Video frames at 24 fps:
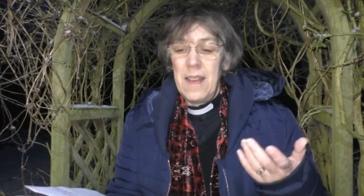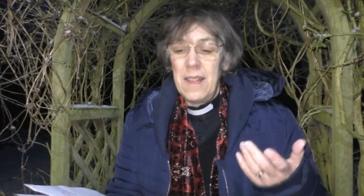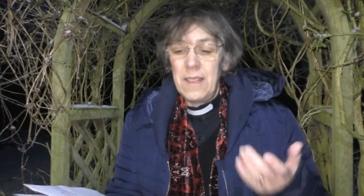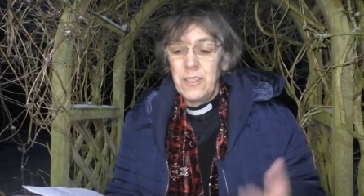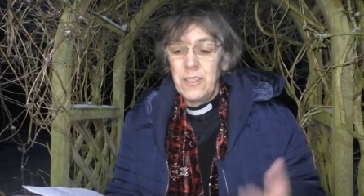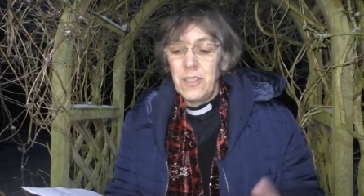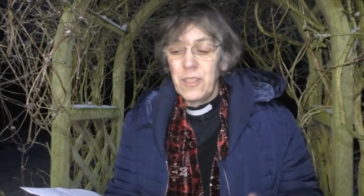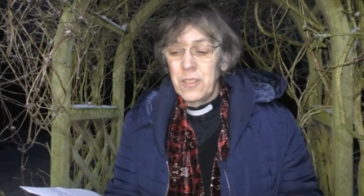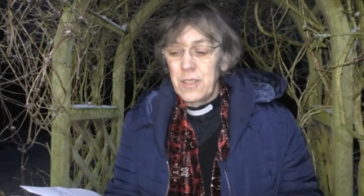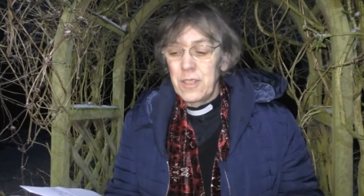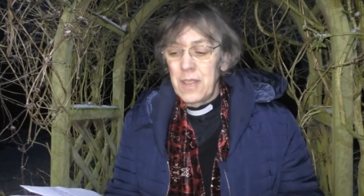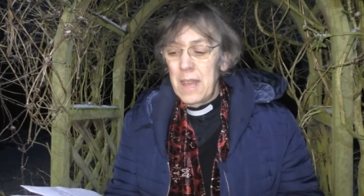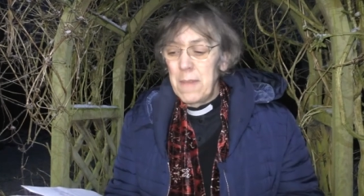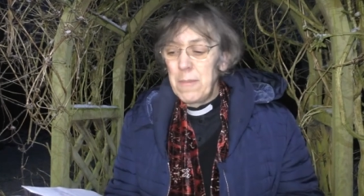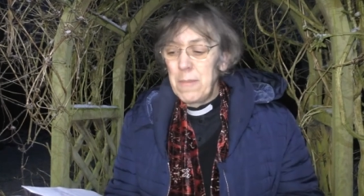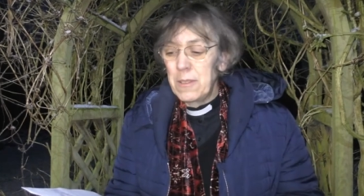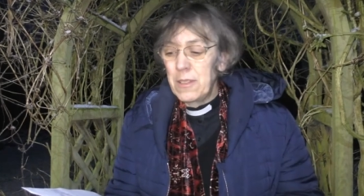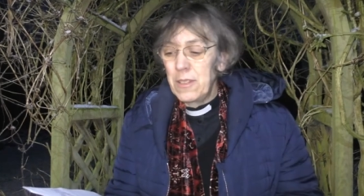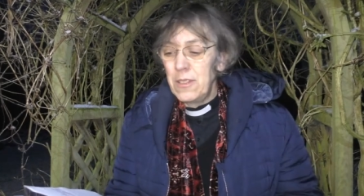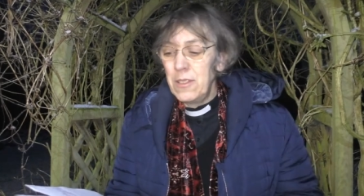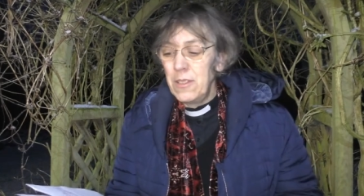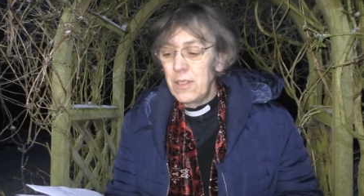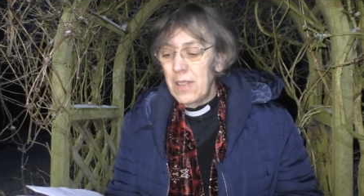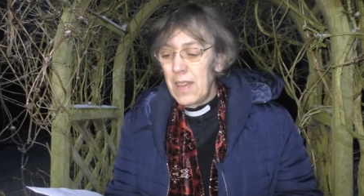just able
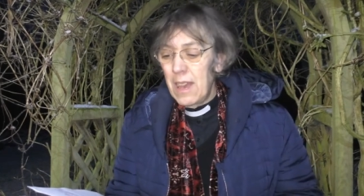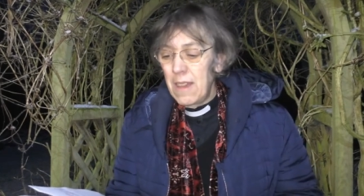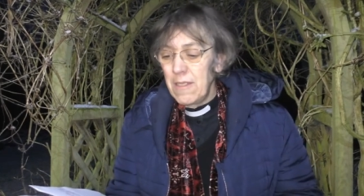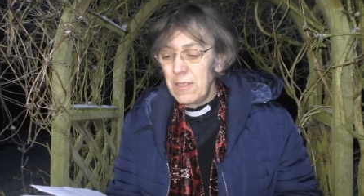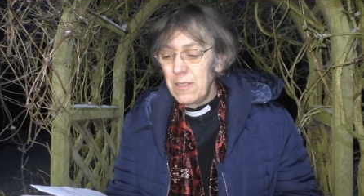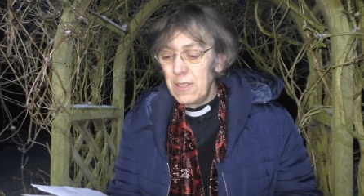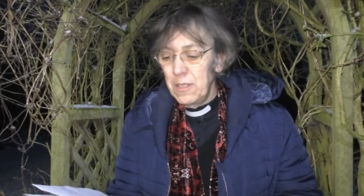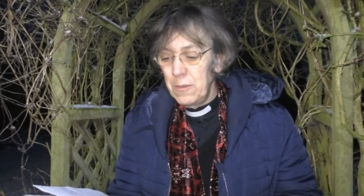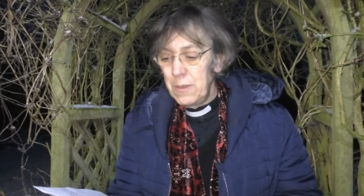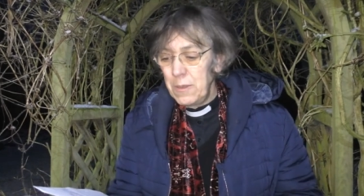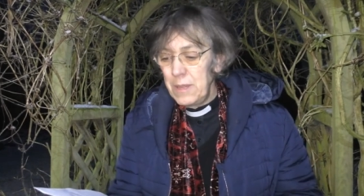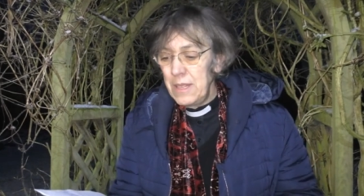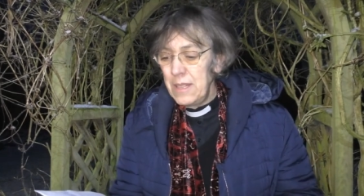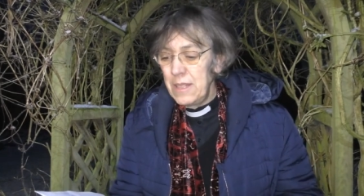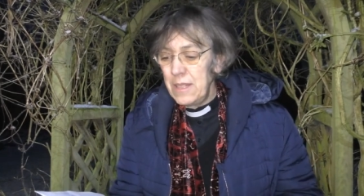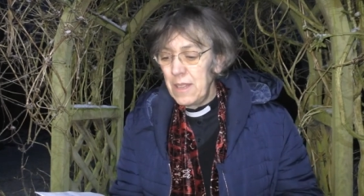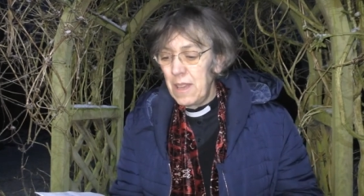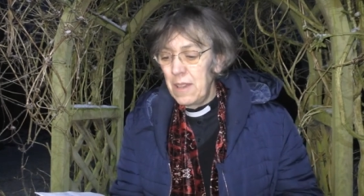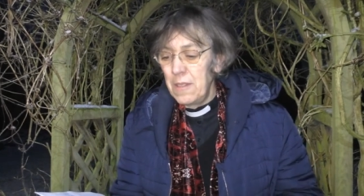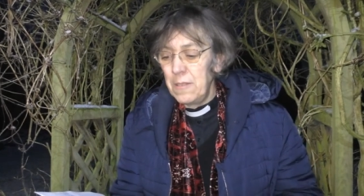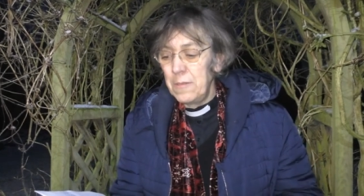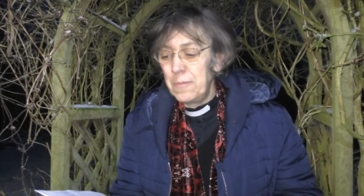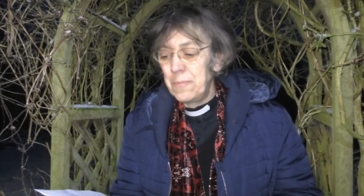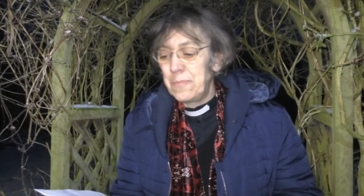to look out of the
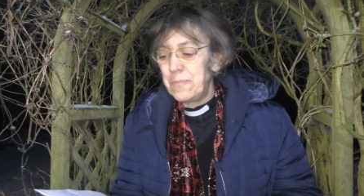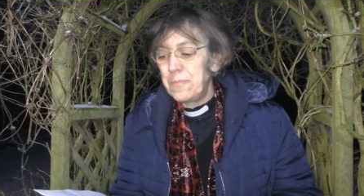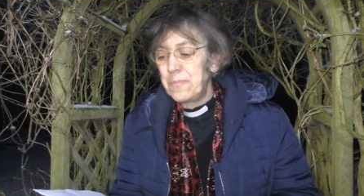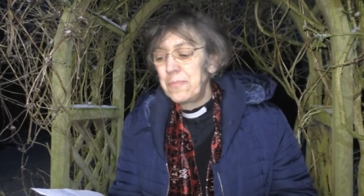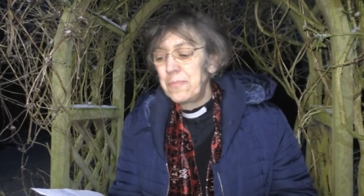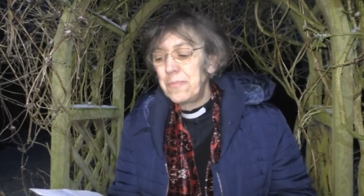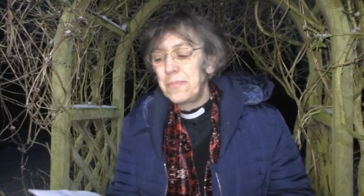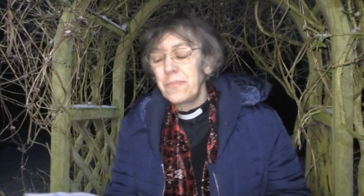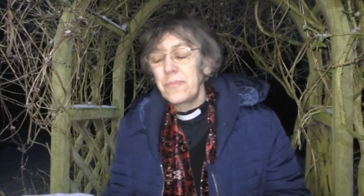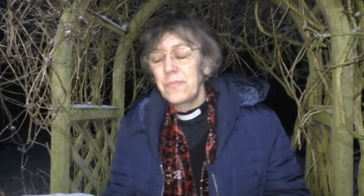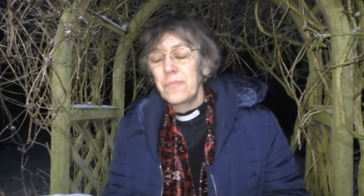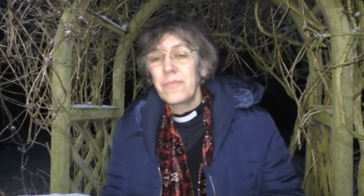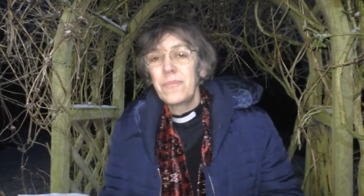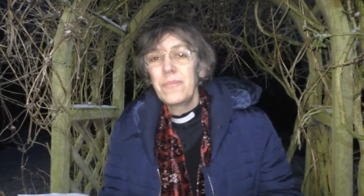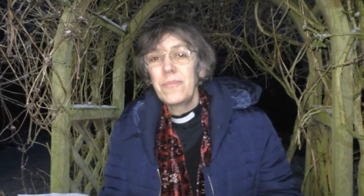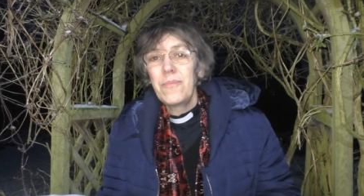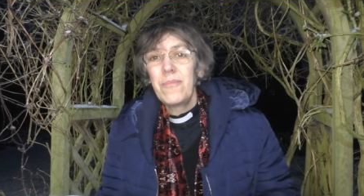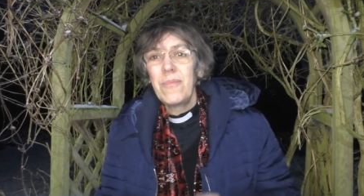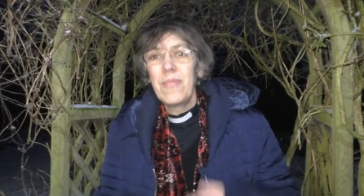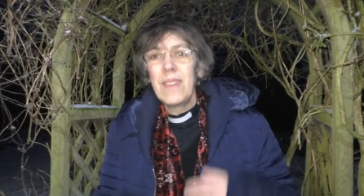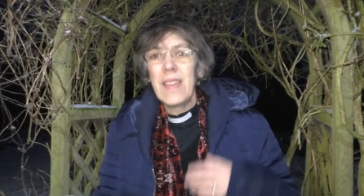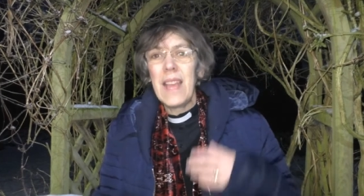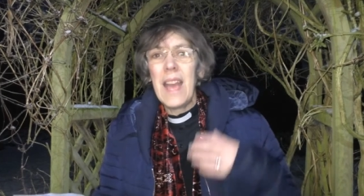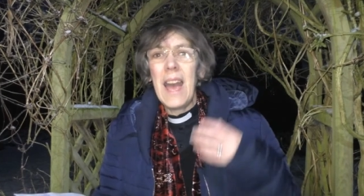window
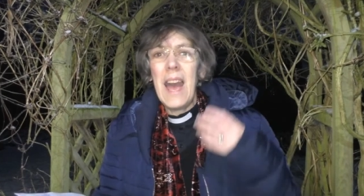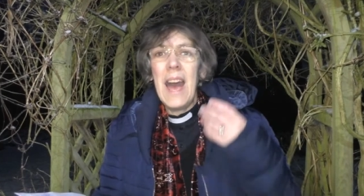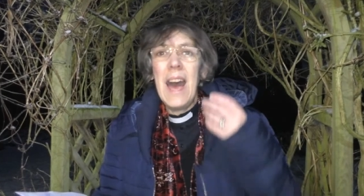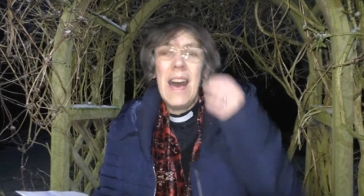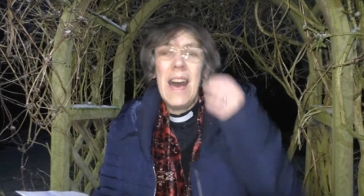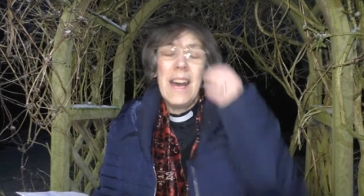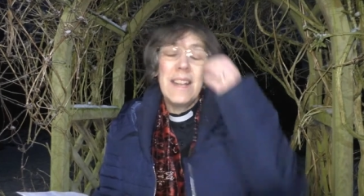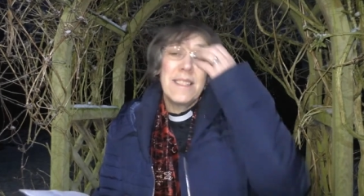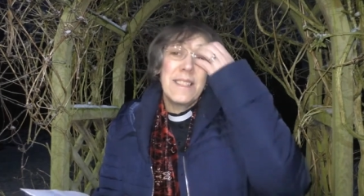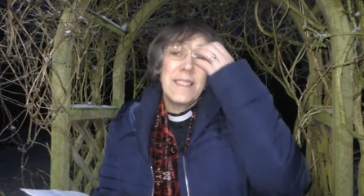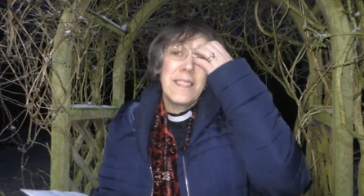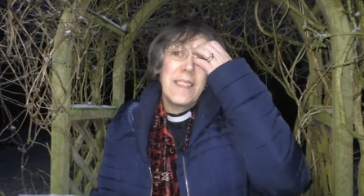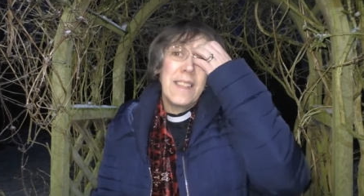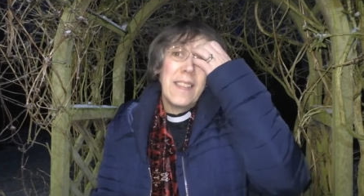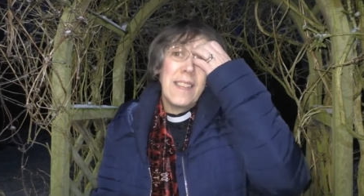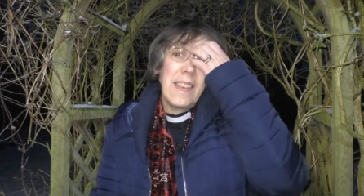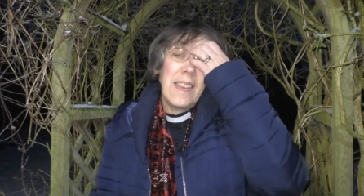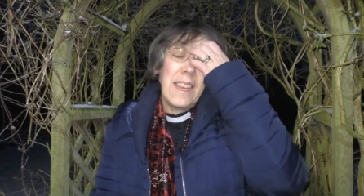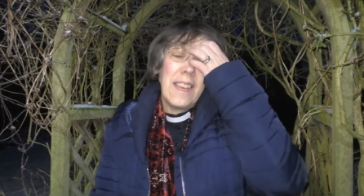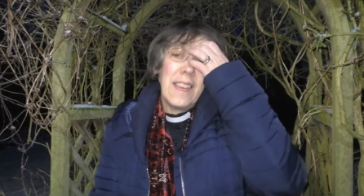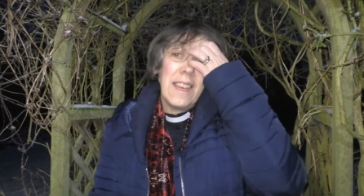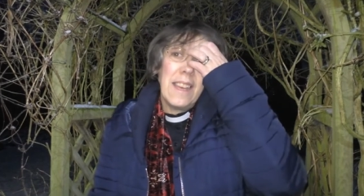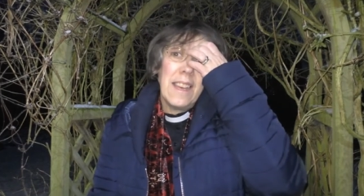at the